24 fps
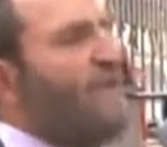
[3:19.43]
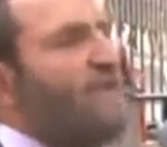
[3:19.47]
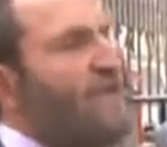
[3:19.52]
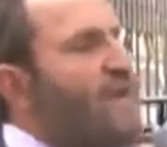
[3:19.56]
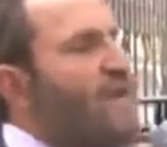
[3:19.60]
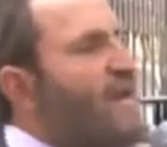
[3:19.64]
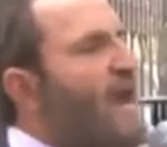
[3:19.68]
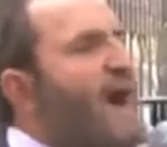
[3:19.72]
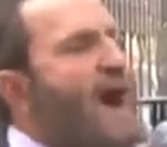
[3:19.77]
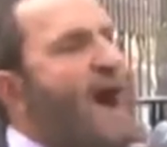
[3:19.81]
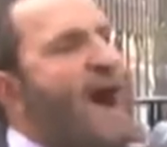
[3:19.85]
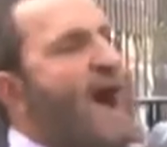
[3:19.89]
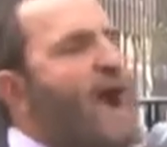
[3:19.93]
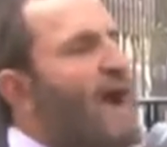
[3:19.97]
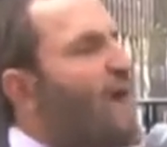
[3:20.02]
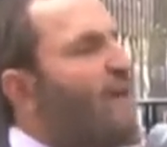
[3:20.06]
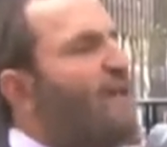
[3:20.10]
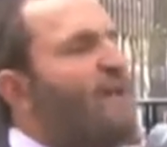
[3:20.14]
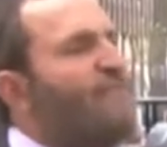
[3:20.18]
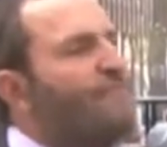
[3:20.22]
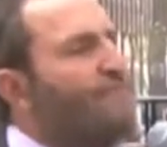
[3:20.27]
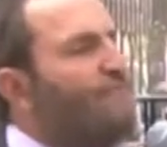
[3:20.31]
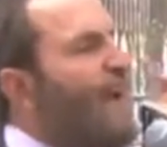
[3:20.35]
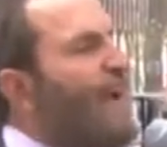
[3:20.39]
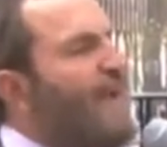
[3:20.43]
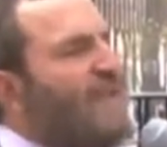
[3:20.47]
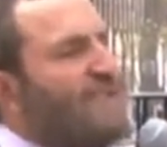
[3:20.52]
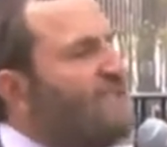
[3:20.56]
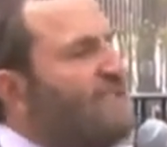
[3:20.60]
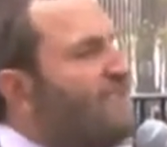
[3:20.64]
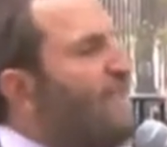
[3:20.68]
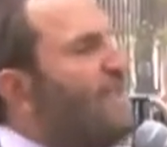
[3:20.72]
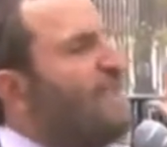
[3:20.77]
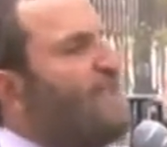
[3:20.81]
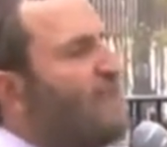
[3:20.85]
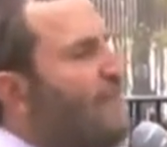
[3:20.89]
denial of
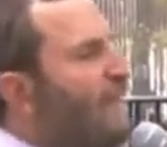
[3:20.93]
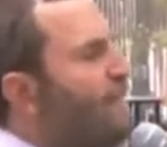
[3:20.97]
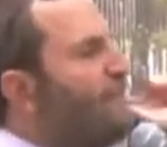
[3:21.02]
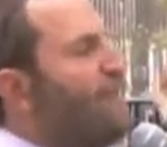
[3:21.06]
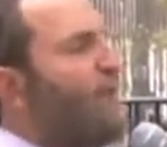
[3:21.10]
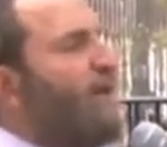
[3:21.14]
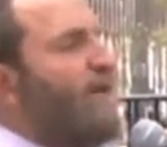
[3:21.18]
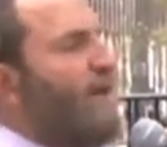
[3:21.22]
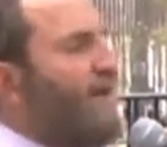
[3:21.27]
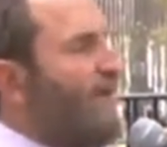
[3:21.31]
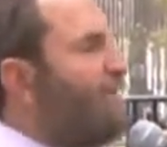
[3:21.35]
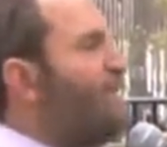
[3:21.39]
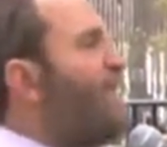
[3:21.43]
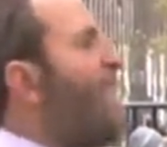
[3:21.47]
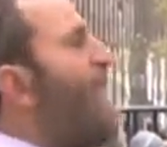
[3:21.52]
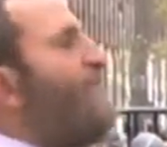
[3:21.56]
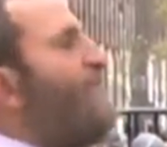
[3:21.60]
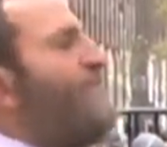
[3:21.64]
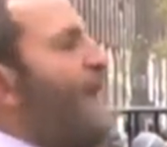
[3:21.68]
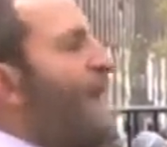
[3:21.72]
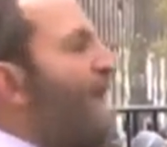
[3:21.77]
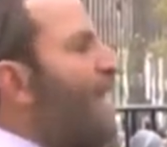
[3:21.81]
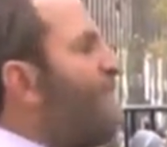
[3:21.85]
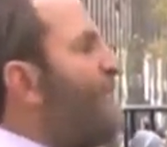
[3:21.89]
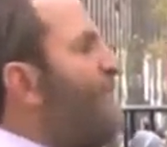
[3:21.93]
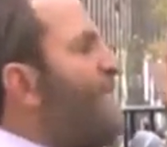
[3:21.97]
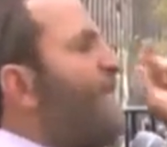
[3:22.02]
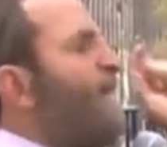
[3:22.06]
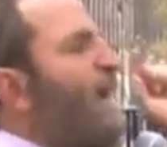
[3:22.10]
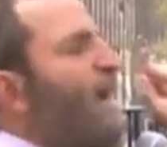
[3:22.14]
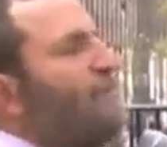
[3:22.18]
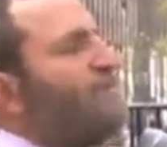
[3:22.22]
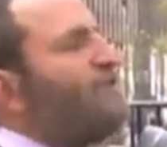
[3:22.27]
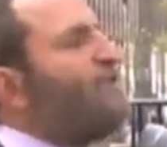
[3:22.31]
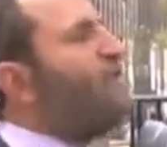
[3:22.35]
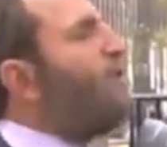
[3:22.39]
basic liberties that has
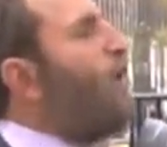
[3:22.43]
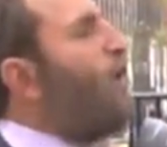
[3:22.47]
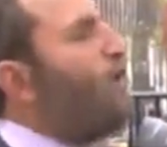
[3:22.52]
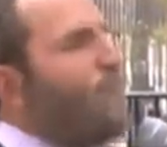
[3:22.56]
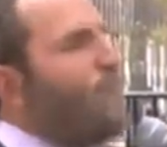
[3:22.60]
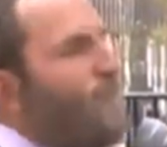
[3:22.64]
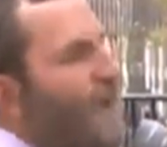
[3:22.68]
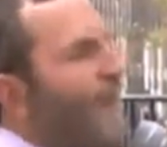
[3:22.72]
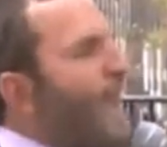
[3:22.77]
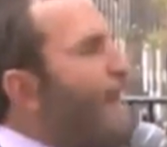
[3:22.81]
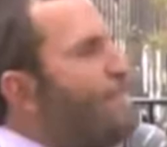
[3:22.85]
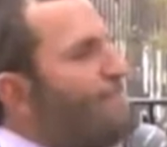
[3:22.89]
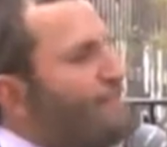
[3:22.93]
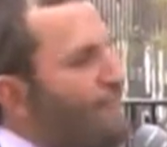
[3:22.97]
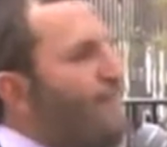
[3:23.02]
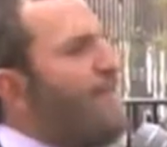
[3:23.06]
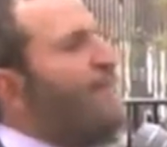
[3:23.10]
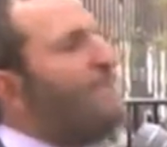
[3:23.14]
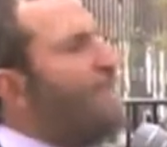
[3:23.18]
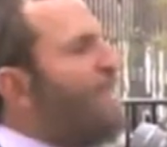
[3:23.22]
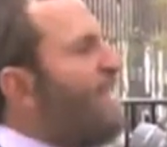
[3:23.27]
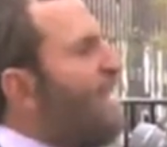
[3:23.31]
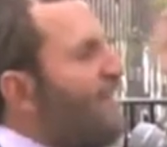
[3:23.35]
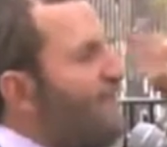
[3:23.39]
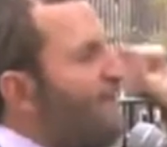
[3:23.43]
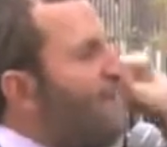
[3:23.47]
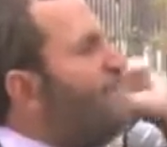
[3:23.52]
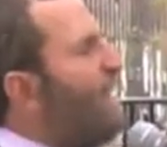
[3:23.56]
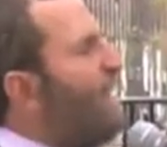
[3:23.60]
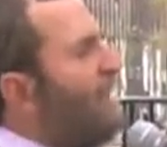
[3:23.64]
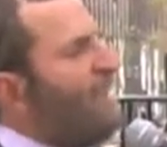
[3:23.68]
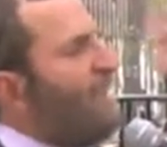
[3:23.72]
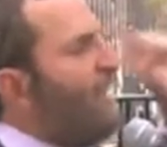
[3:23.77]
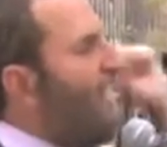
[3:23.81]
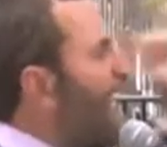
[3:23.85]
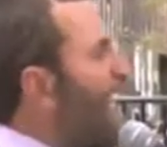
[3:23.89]
become so rampant in the
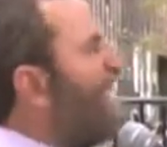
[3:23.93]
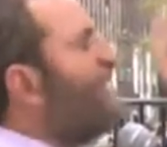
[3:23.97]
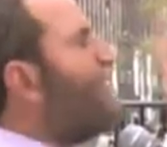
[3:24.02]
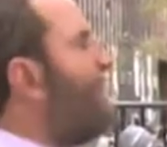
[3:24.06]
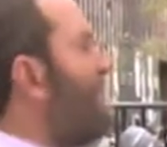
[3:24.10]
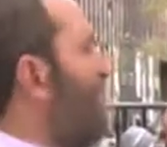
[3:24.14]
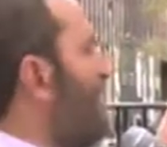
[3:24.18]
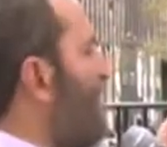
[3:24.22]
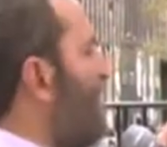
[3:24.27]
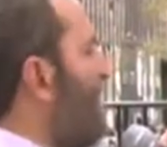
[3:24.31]
Middle East